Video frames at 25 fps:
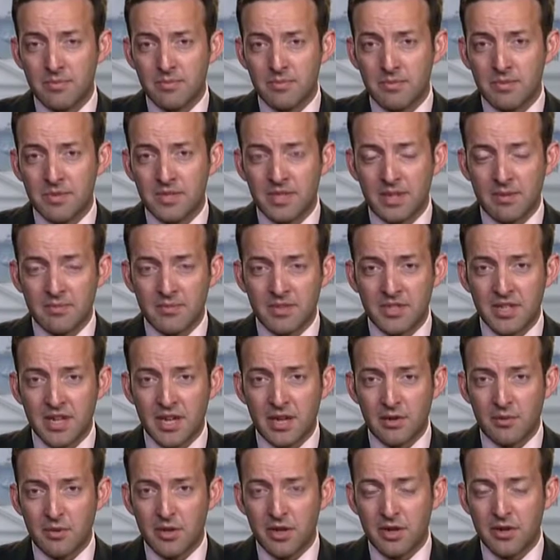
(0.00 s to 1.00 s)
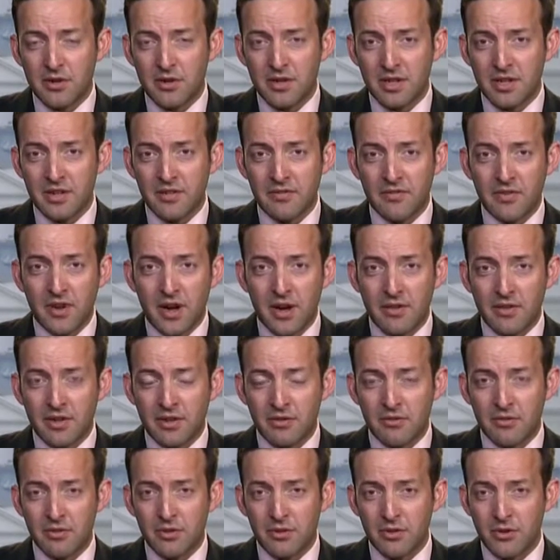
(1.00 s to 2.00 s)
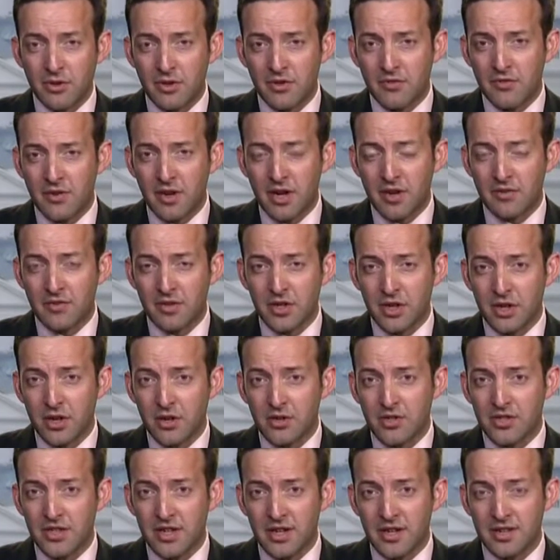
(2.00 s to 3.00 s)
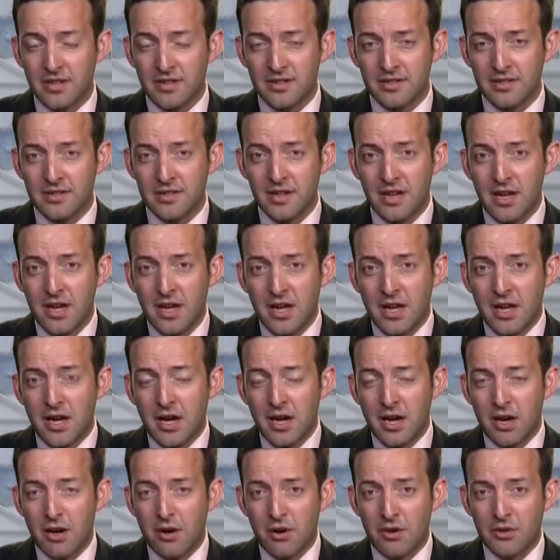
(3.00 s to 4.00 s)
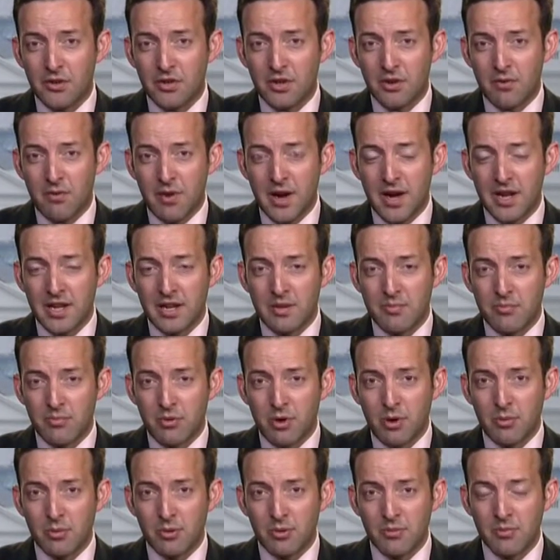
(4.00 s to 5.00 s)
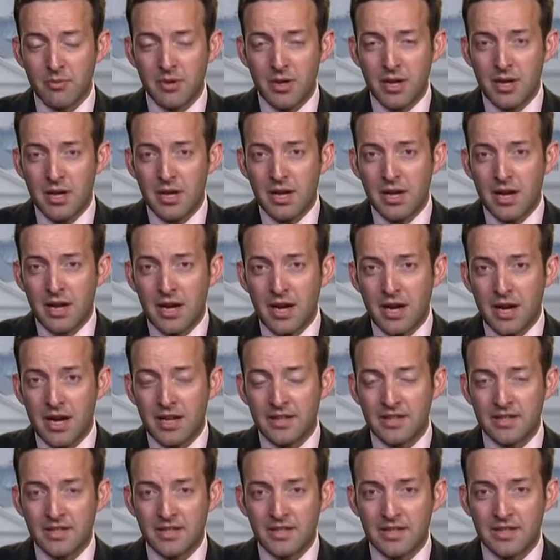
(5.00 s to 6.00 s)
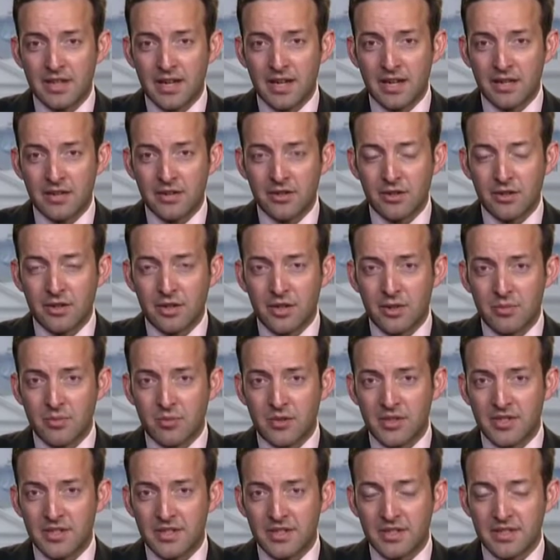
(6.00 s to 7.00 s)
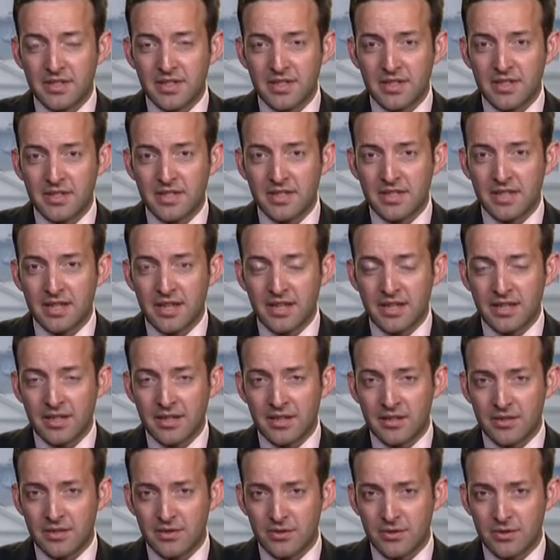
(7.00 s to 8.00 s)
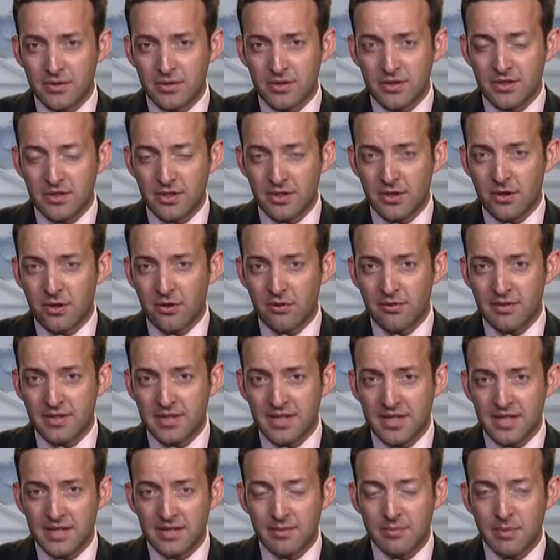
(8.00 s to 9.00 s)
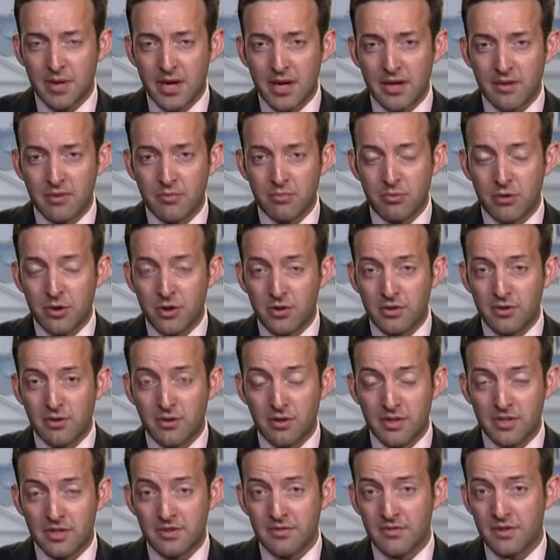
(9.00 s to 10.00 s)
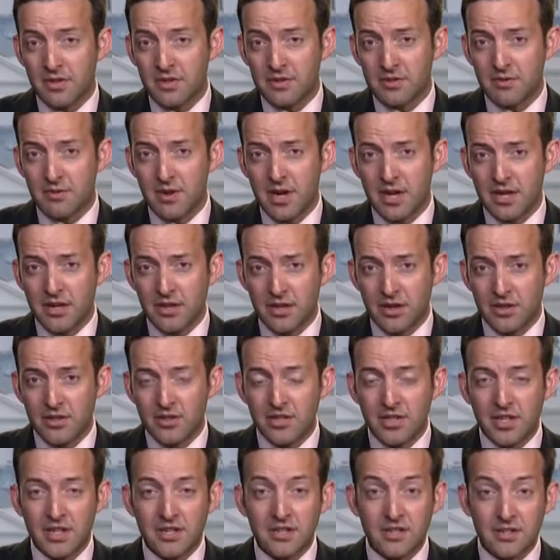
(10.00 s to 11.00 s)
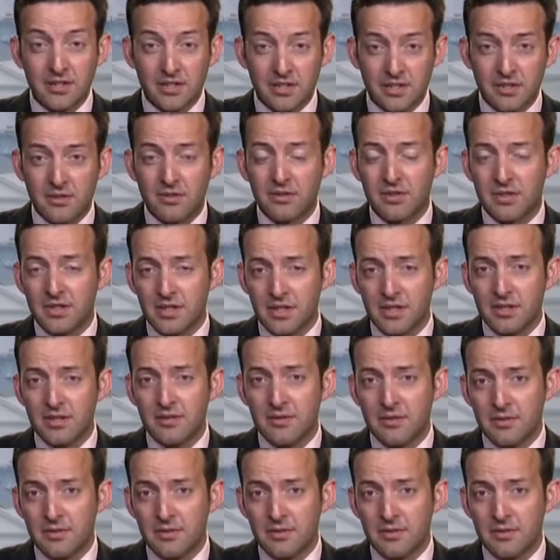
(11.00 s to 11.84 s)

Some saying we don't need 535 negotiators on the Iranian problem, others saying that, you know, the President needs to take the concerns that the Congress has about the progress of those Iran negotiations seriously.